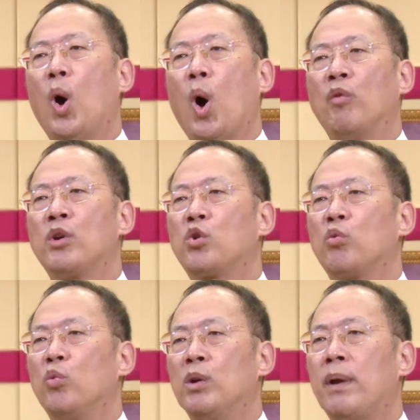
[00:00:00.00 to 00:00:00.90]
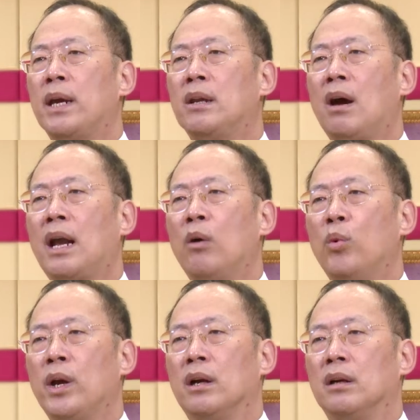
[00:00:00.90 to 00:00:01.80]
of which we may not
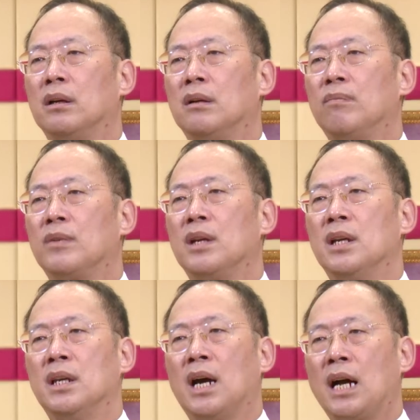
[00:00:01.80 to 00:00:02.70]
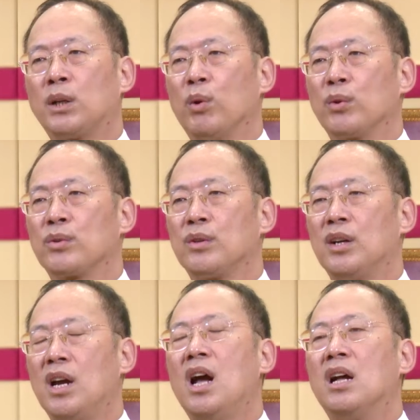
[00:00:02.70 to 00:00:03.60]
aware. In other words,
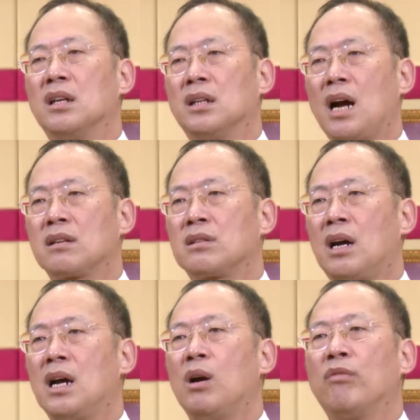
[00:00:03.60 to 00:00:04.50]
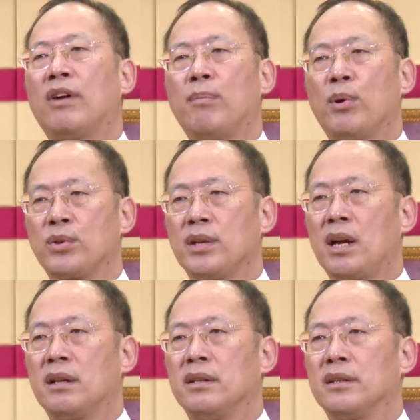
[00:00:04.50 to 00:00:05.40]
the dark side of our
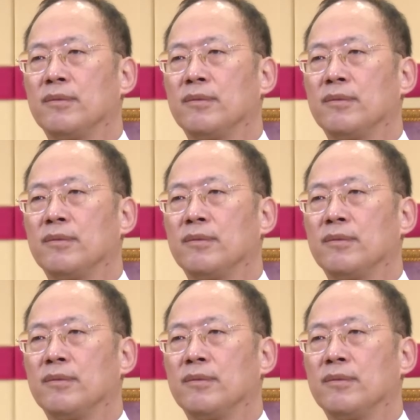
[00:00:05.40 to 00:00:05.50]
personality.